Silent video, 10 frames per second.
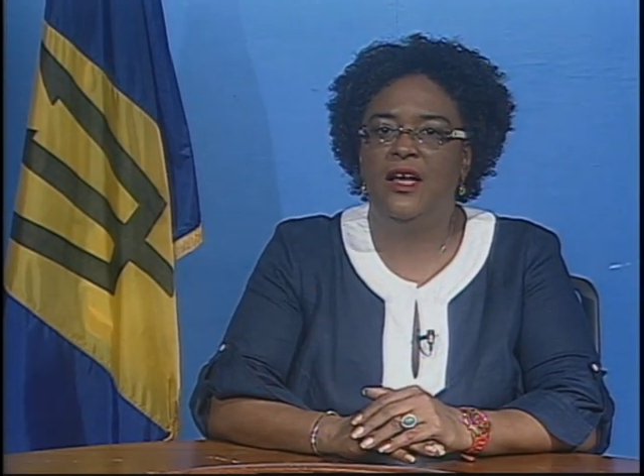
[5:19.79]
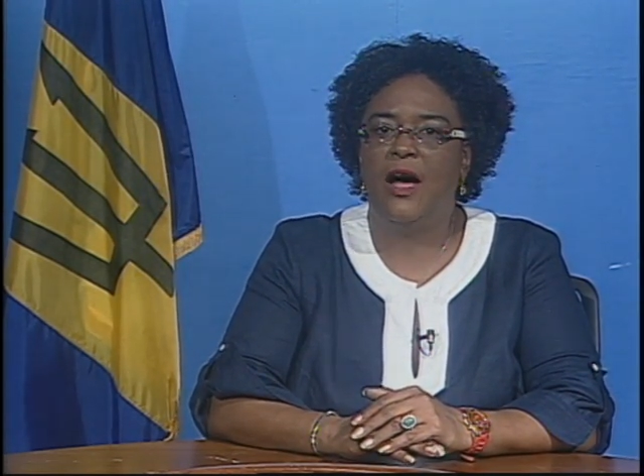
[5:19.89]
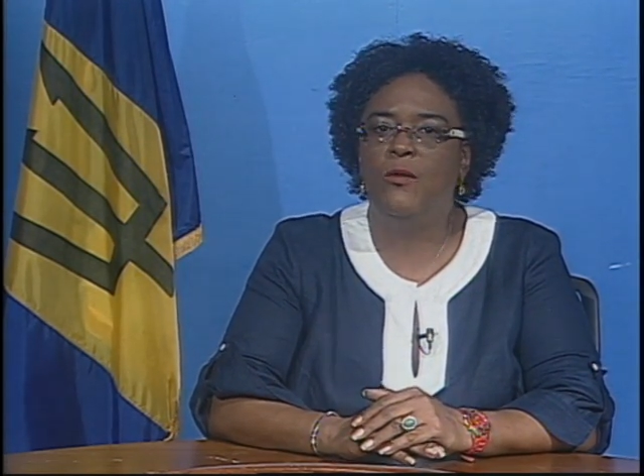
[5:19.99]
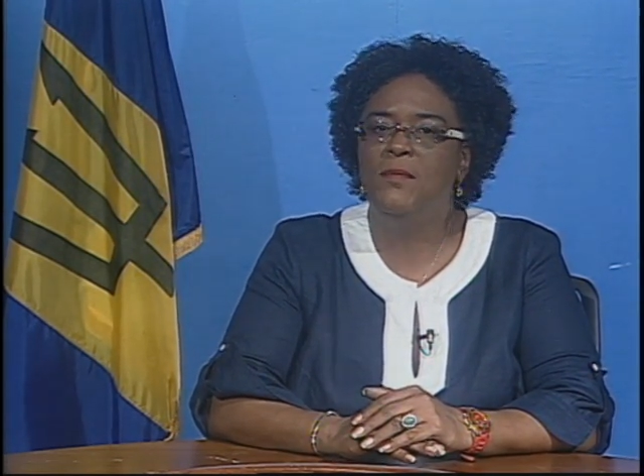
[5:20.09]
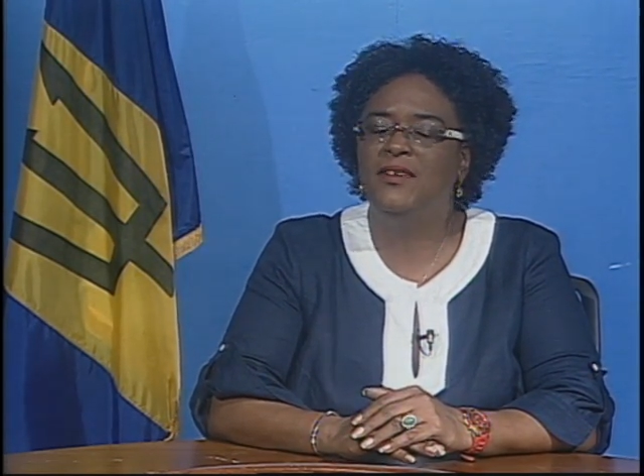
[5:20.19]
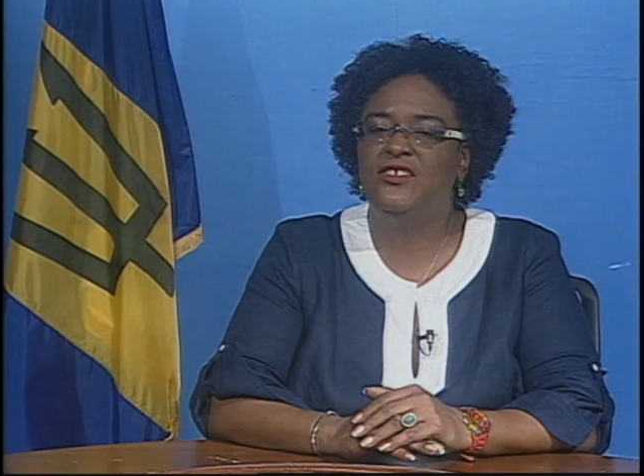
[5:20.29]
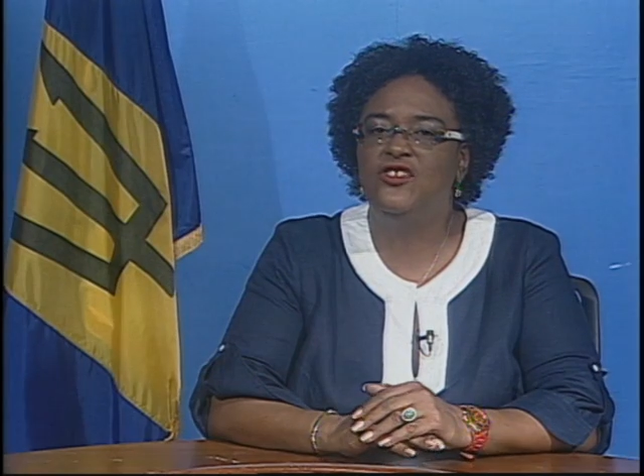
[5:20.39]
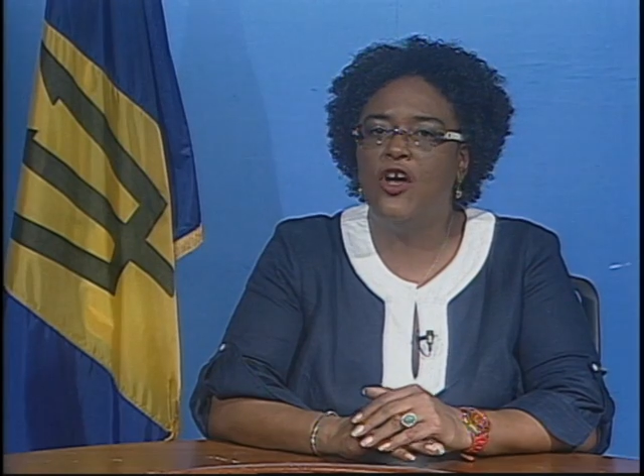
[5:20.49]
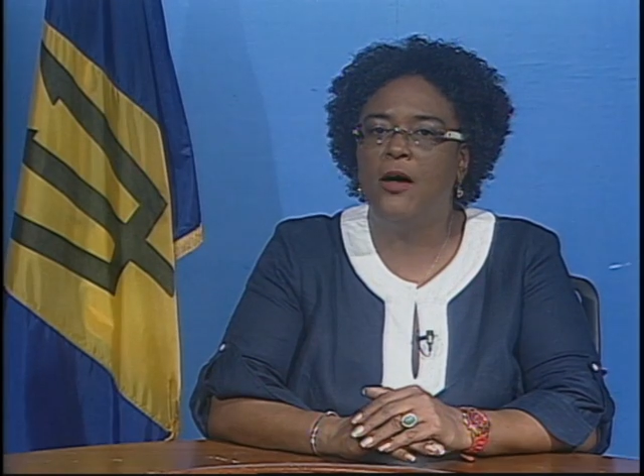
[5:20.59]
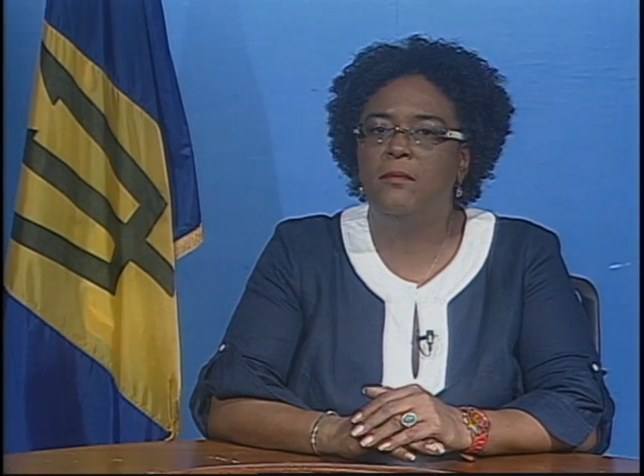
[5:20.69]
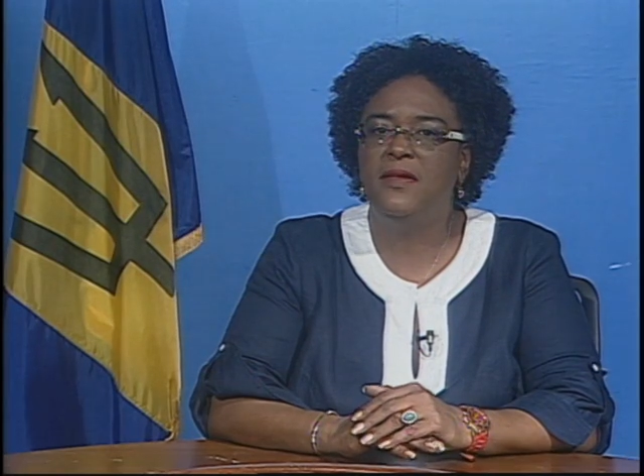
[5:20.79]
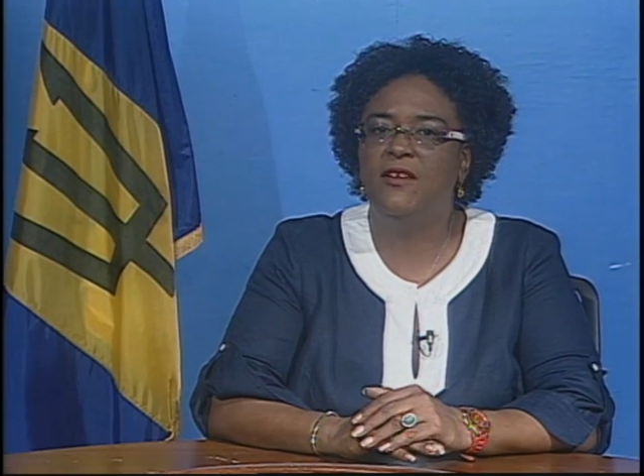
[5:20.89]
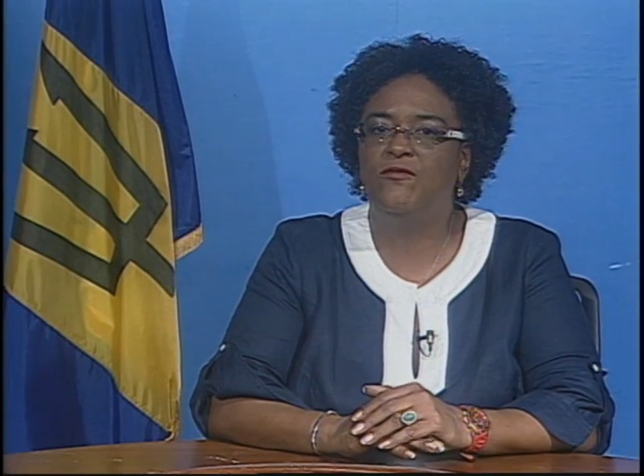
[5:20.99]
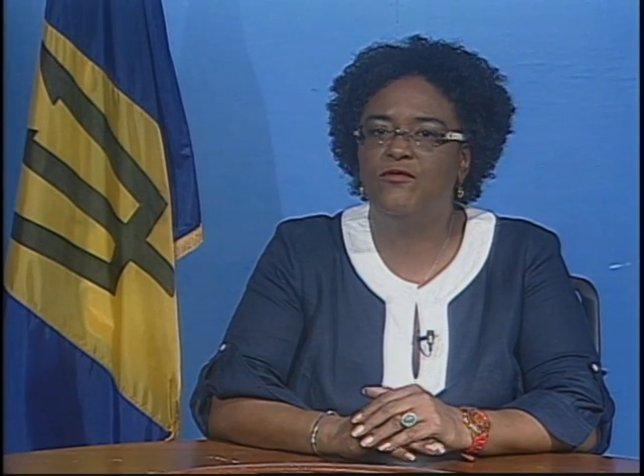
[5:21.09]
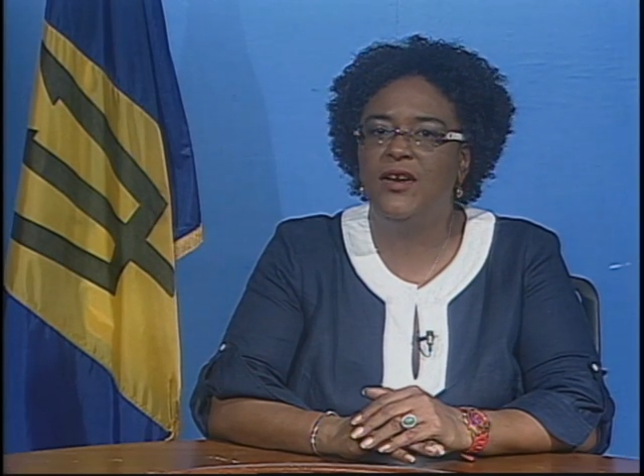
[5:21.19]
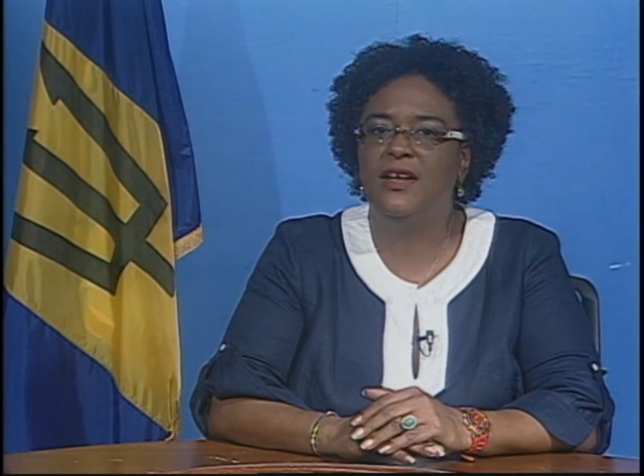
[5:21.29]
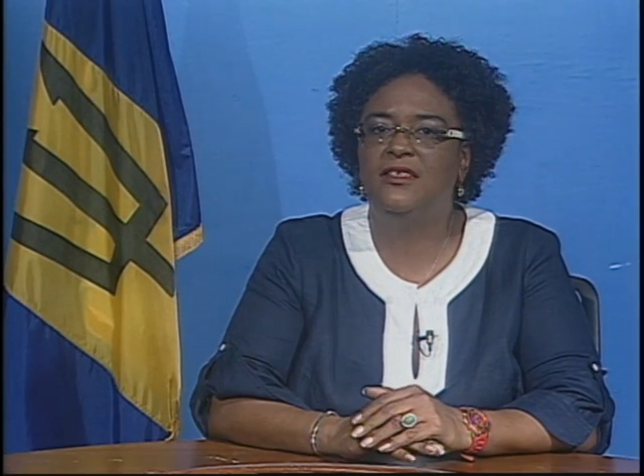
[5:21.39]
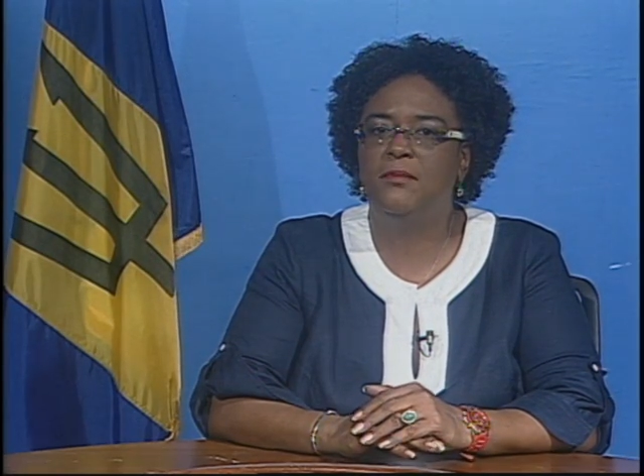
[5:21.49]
and we must not be afraid to